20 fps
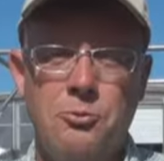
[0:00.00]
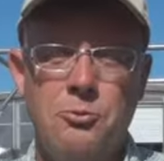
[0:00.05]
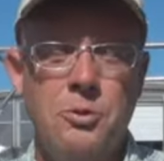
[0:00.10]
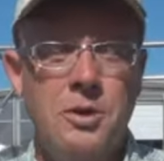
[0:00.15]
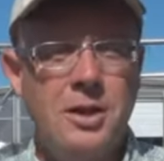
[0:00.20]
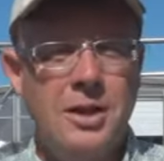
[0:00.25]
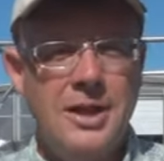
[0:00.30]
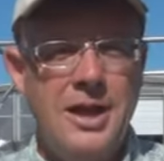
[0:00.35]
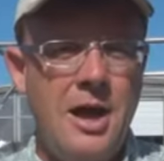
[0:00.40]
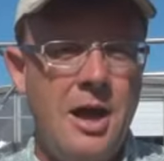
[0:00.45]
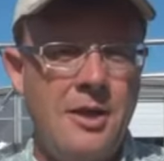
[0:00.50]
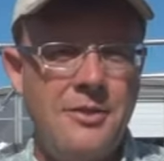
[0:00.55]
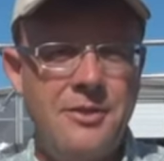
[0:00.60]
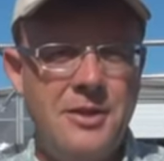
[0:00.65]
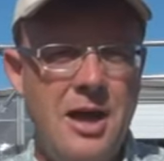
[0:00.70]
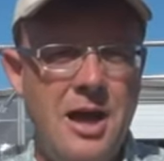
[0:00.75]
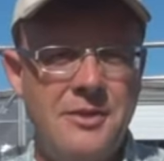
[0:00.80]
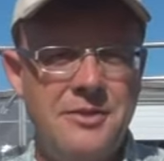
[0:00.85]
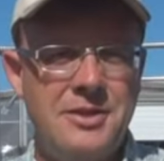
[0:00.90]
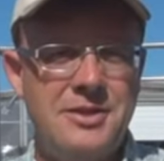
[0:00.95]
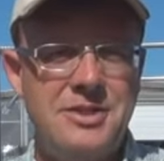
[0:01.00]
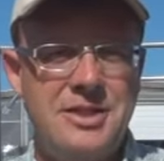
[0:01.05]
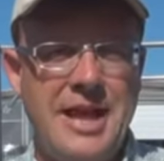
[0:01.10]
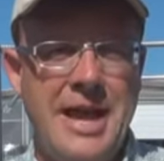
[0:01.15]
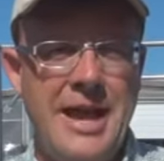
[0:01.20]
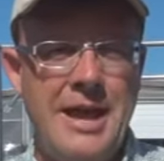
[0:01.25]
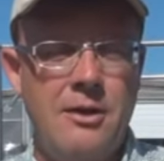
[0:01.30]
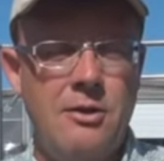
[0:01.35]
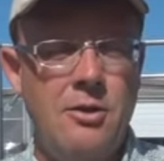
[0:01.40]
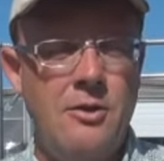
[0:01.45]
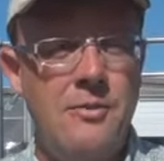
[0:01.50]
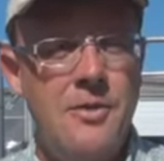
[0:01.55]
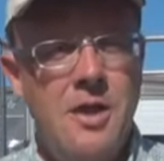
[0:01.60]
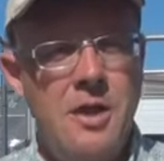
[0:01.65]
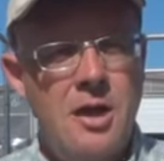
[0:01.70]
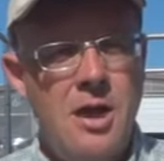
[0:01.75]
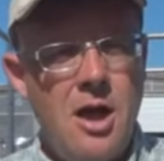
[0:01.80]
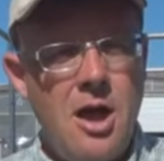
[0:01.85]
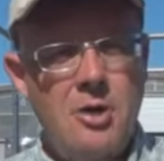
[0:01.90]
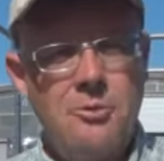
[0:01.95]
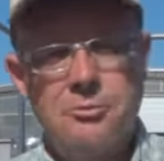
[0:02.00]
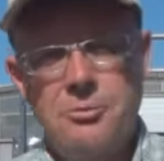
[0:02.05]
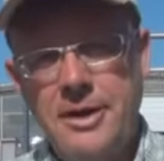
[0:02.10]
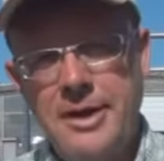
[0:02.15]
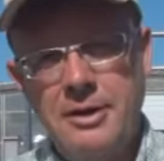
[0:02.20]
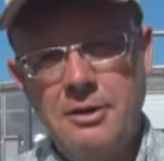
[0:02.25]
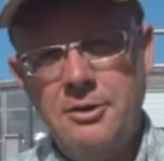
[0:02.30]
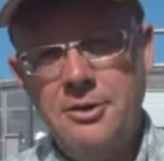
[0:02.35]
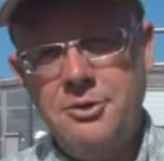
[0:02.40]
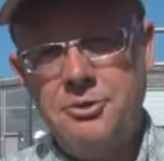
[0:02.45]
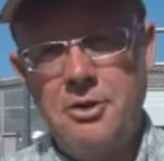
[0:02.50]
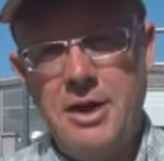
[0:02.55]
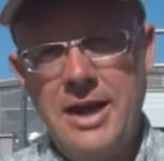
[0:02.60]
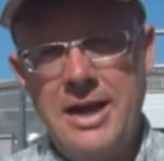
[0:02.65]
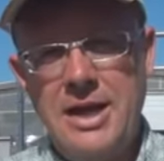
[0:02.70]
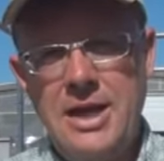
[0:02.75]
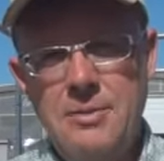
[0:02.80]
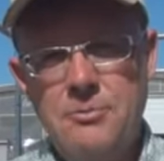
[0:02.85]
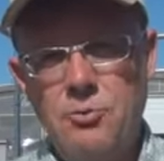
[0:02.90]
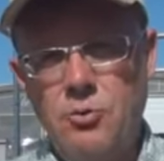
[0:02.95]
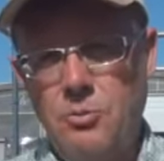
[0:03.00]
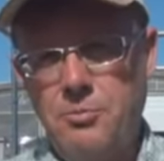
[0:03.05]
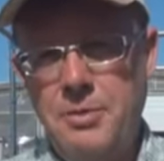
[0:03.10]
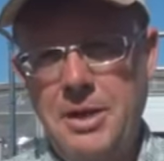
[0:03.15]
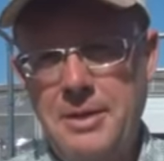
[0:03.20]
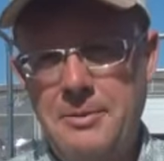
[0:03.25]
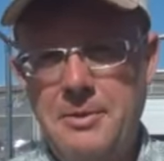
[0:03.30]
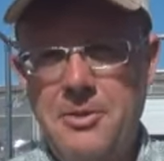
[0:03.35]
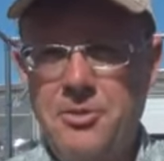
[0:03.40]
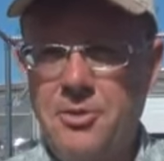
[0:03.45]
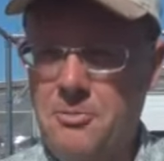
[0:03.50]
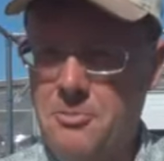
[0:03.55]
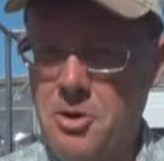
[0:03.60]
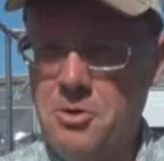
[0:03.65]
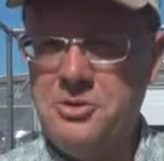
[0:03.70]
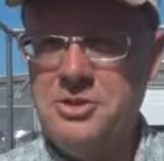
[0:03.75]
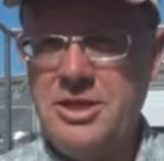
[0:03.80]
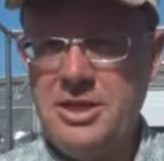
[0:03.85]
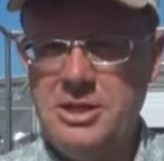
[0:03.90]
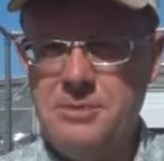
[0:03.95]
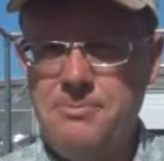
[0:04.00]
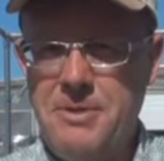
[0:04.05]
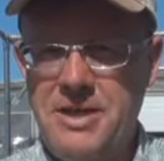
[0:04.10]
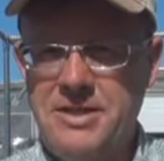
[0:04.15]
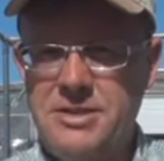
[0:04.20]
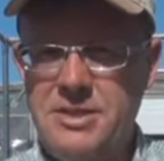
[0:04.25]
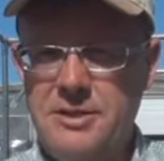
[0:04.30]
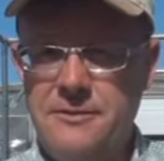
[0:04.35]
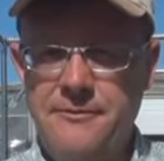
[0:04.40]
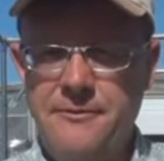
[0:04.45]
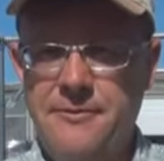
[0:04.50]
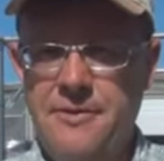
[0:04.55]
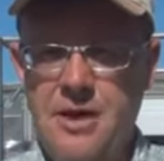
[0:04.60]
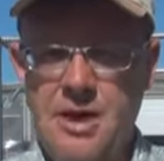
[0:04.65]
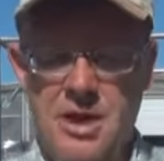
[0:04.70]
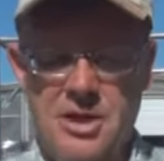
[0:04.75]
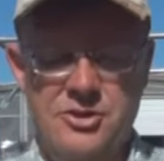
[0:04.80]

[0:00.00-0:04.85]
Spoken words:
Really on the scale, a regal geranium will be the most expensive,